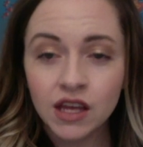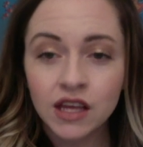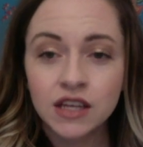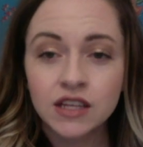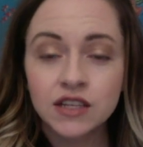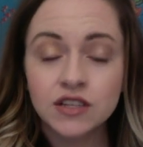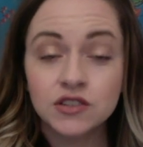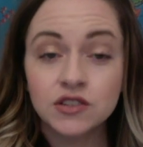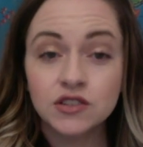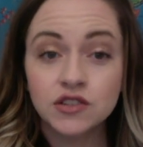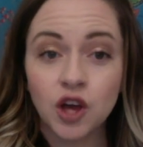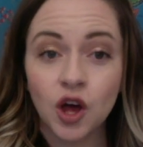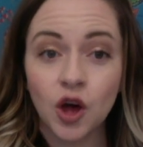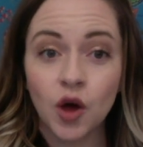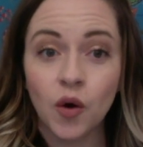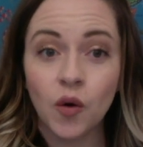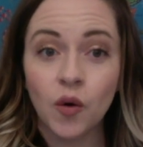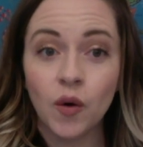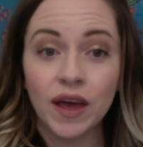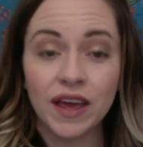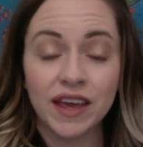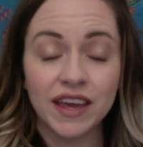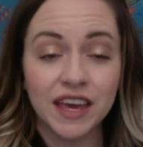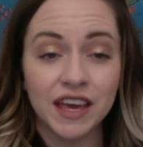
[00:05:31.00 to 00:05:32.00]
So
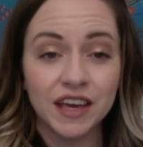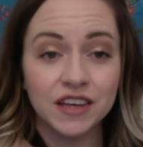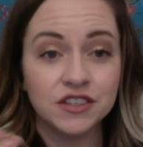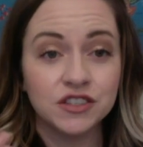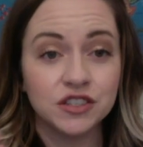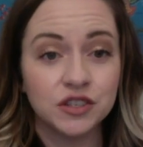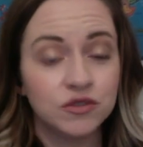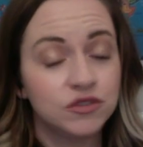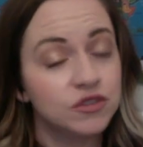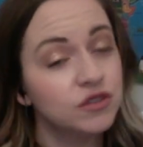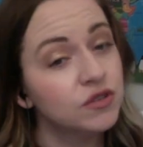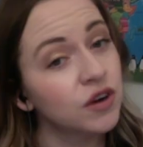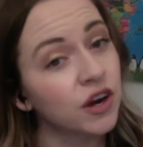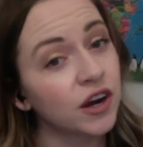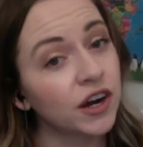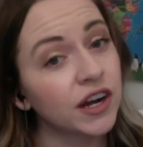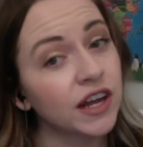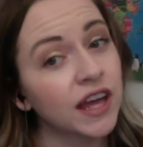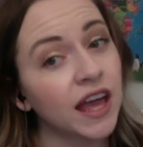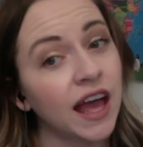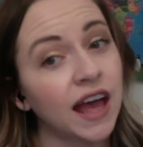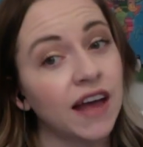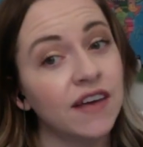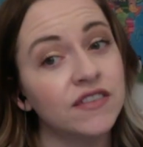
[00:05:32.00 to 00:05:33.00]
in case you do already
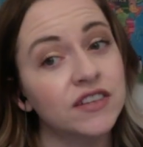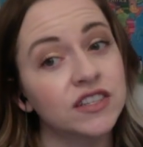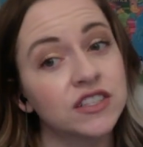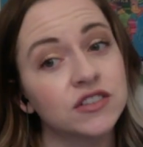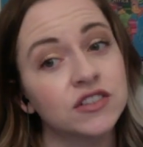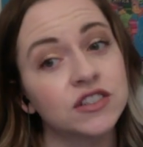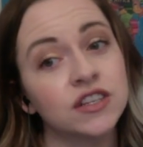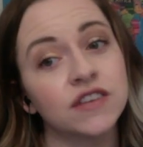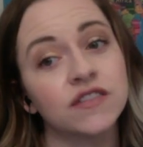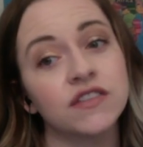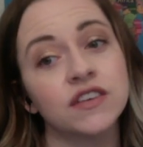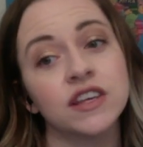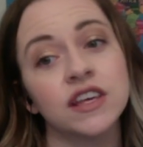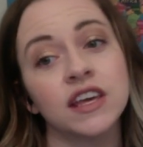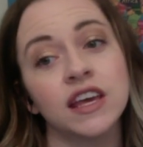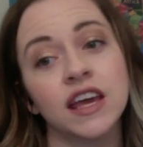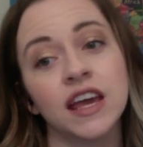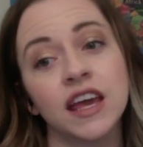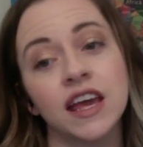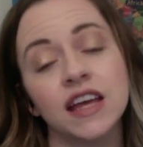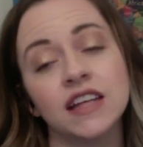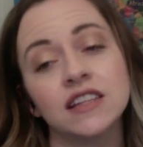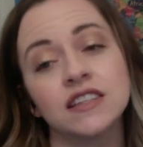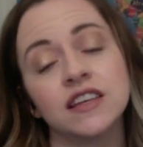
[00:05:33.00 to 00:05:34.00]
have a
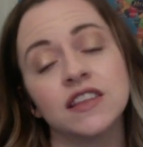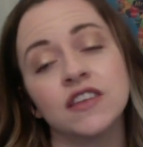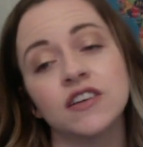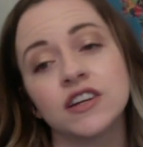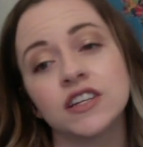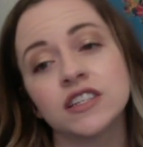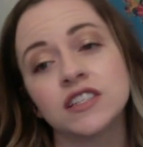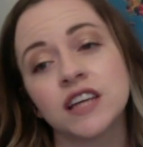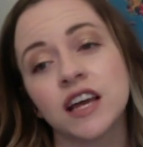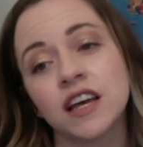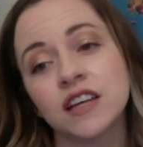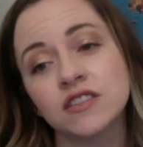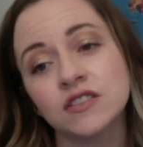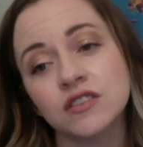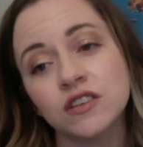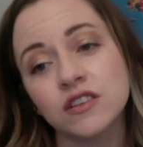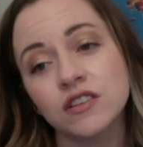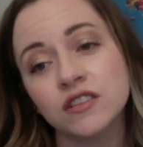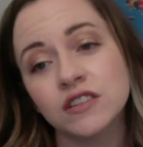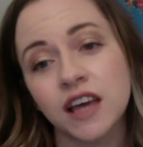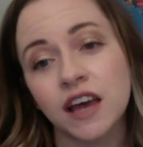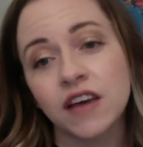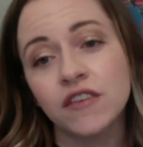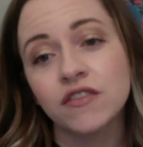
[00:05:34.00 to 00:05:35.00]
certificate, it's either a
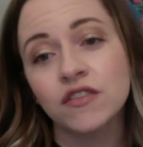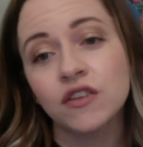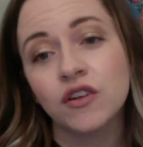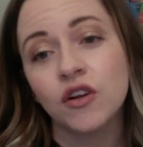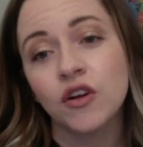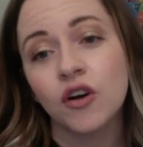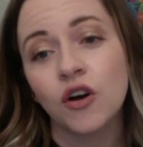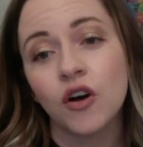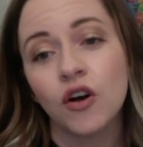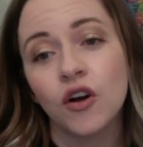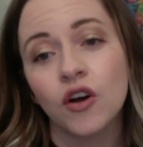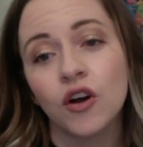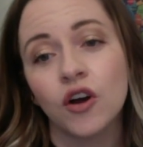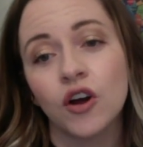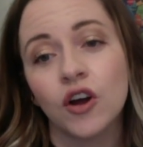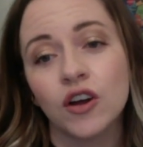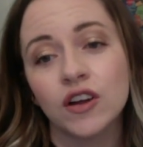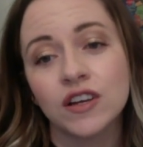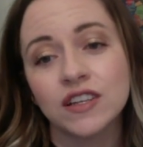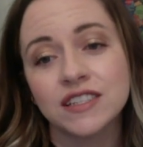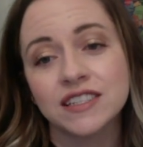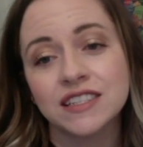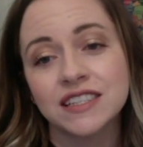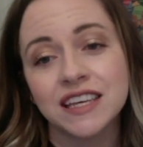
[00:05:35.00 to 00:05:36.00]
TESOL, TEFL,
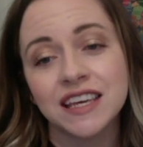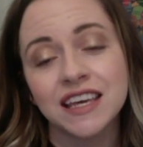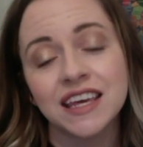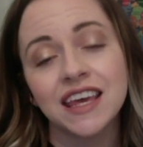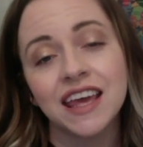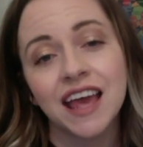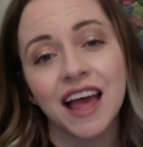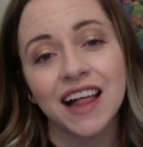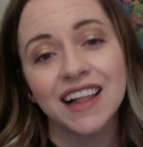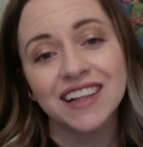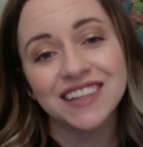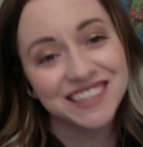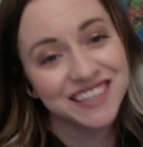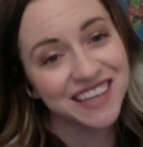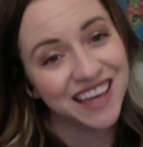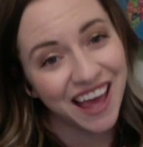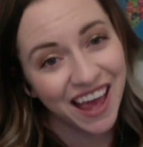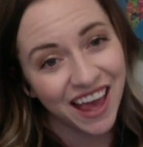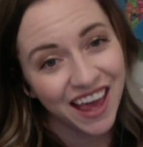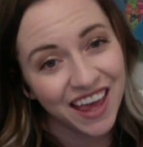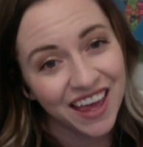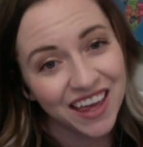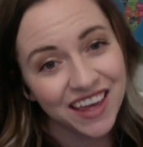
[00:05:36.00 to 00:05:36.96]
or CELTA.